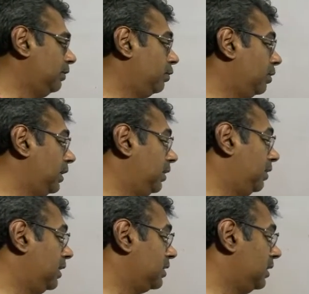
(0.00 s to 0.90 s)
If you
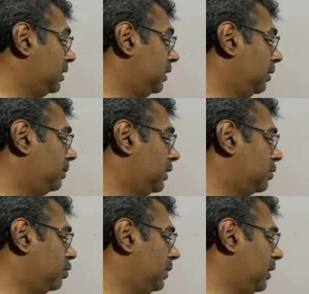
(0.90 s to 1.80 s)
retrace it, it
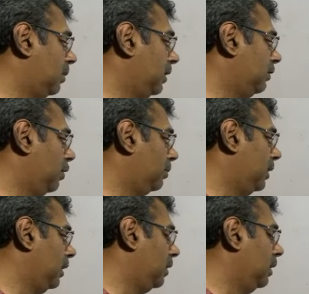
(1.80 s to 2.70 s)
appears to be coming
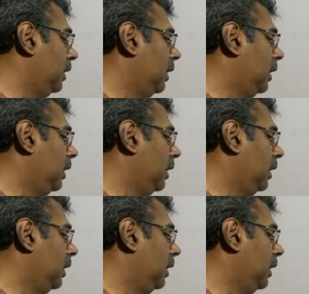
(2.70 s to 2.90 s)
from here.